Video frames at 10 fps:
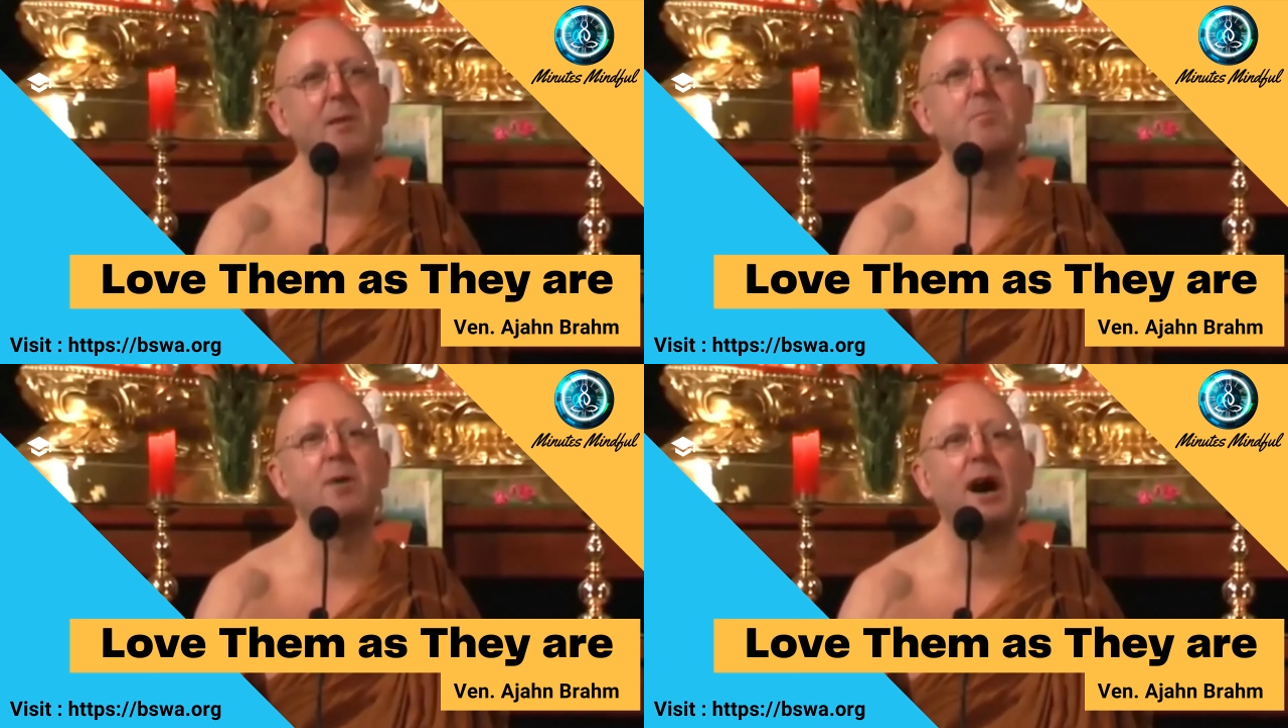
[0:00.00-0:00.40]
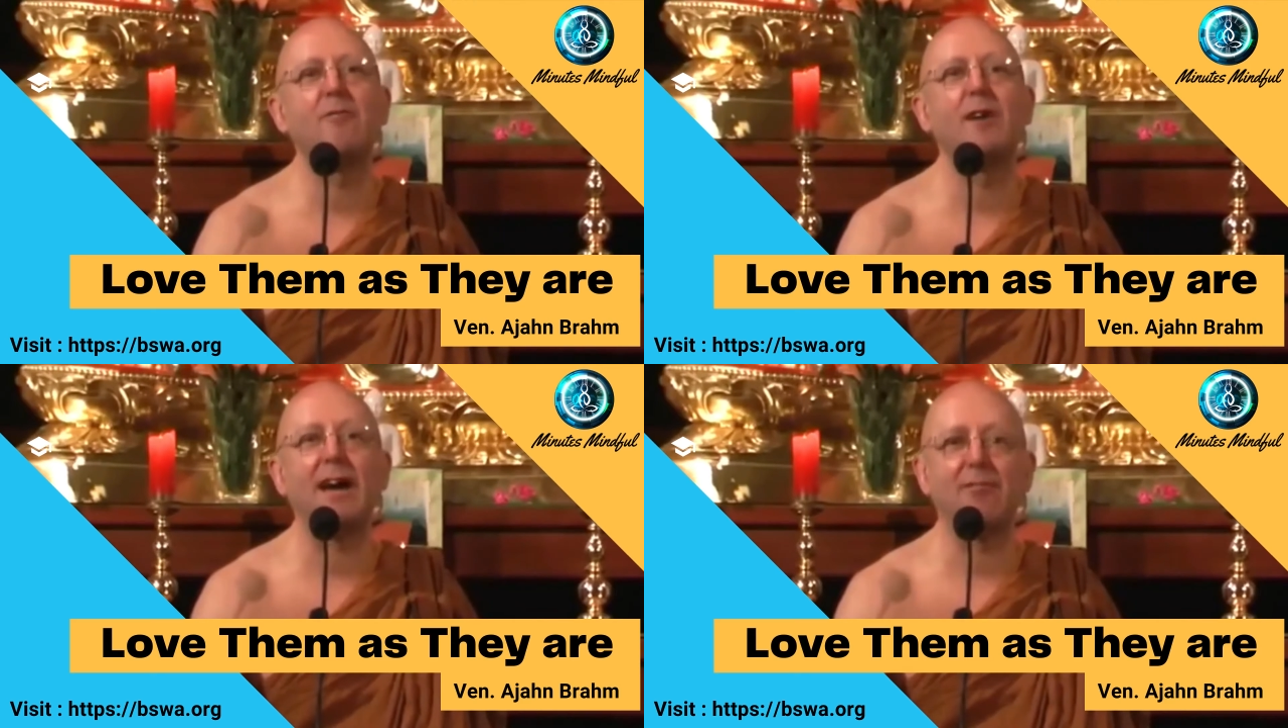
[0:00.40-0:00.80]

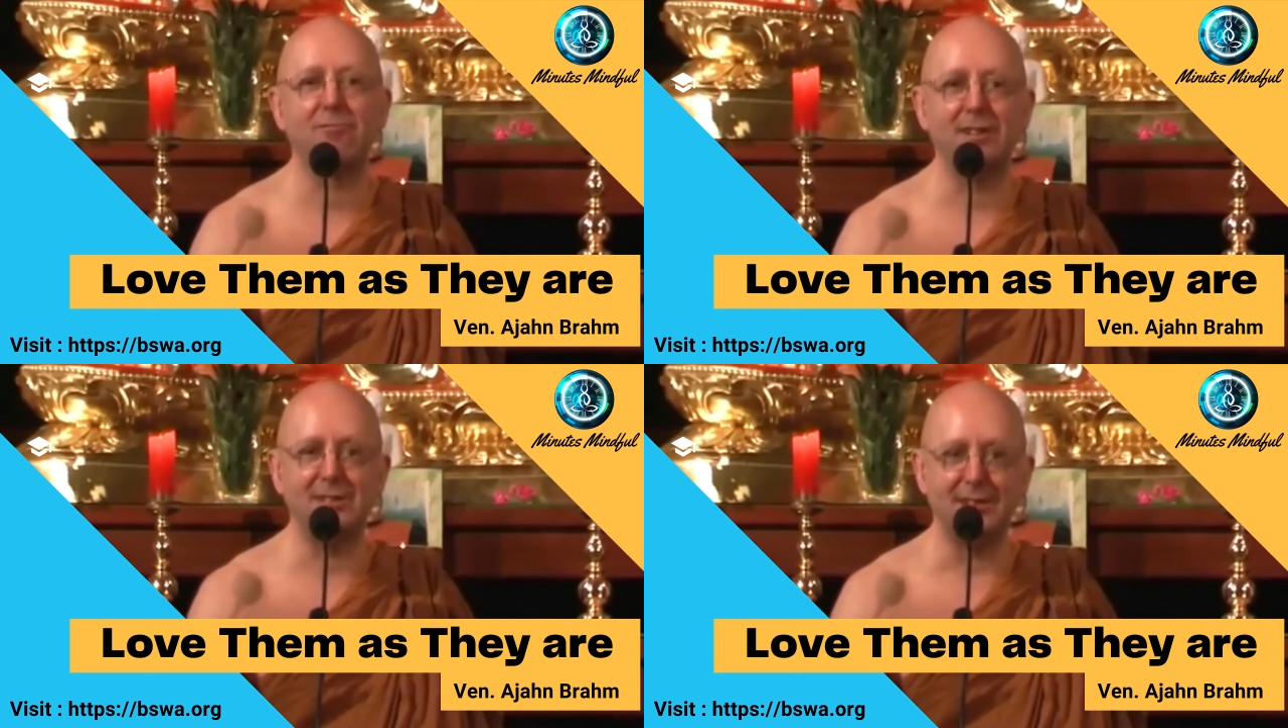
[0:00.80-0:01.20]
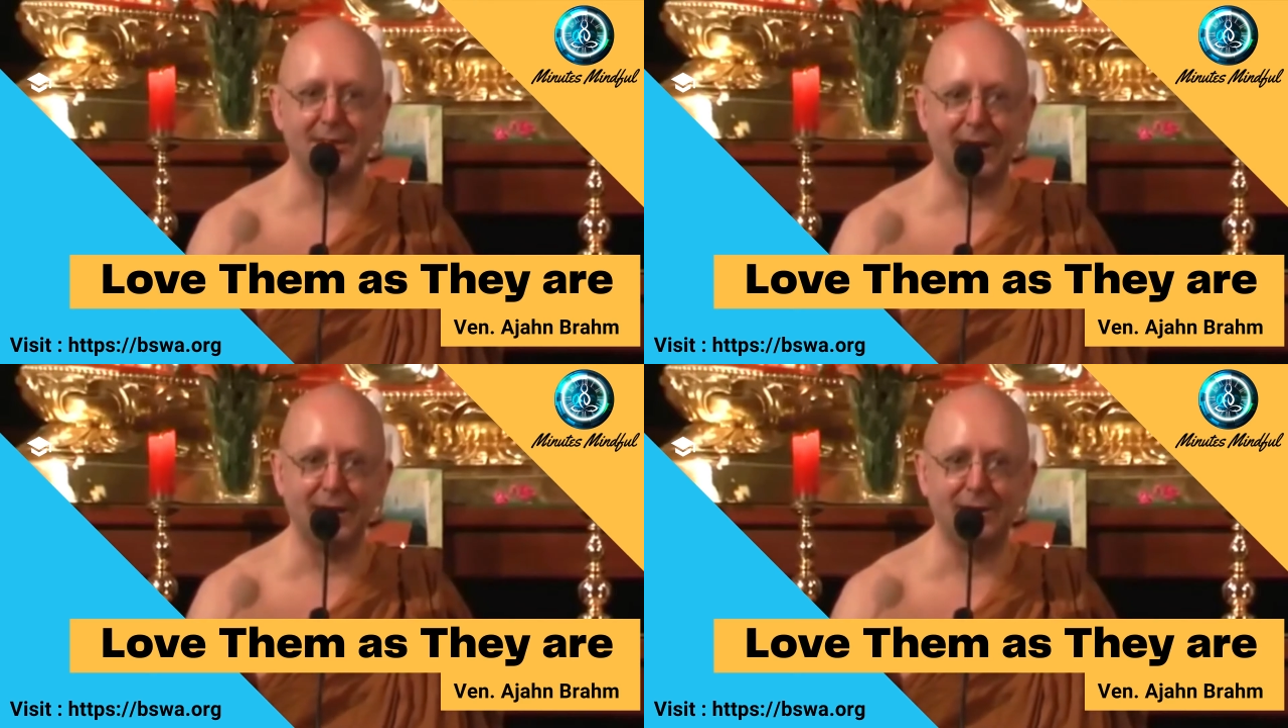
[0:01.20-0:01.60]
above average
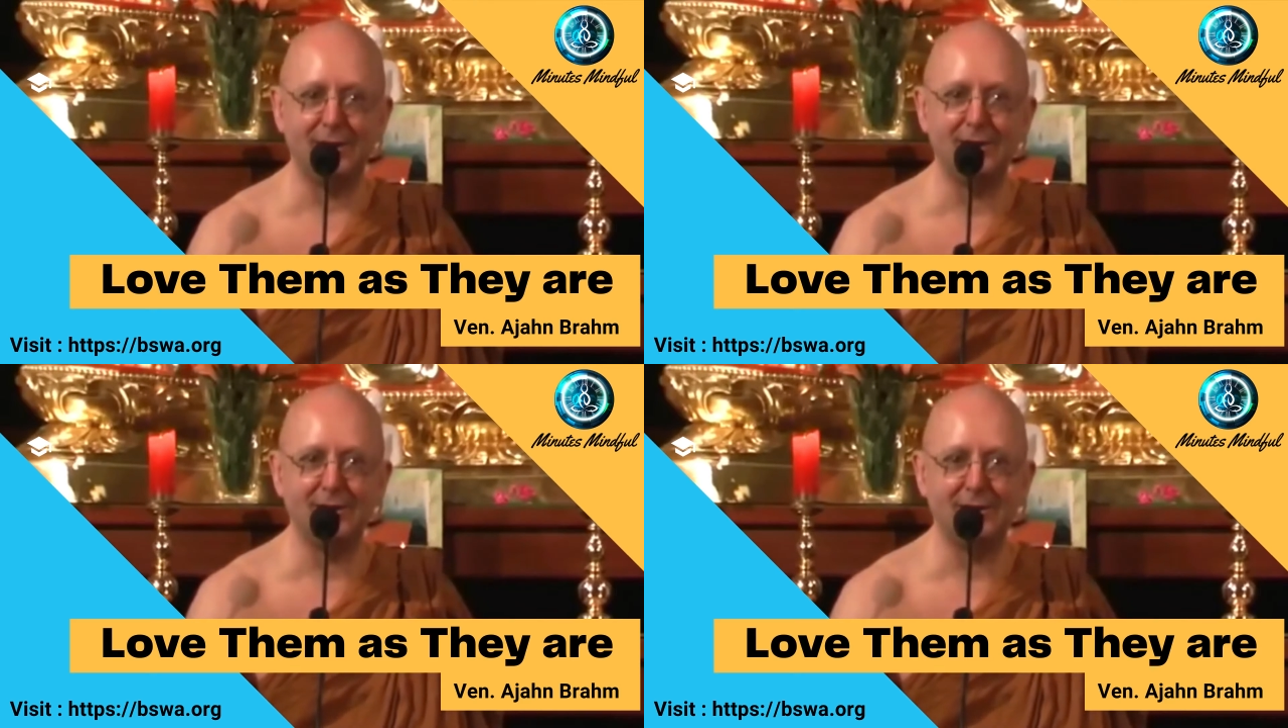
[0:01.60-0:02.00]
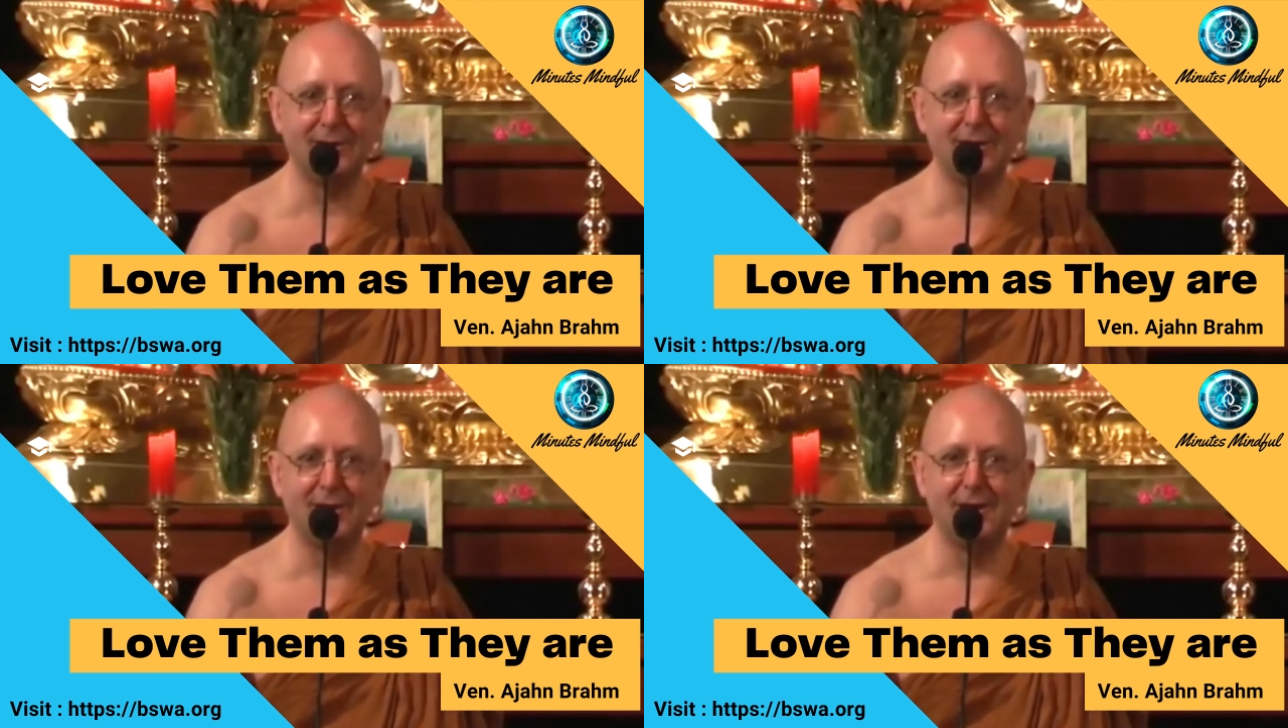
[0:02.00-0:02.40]
intelligence.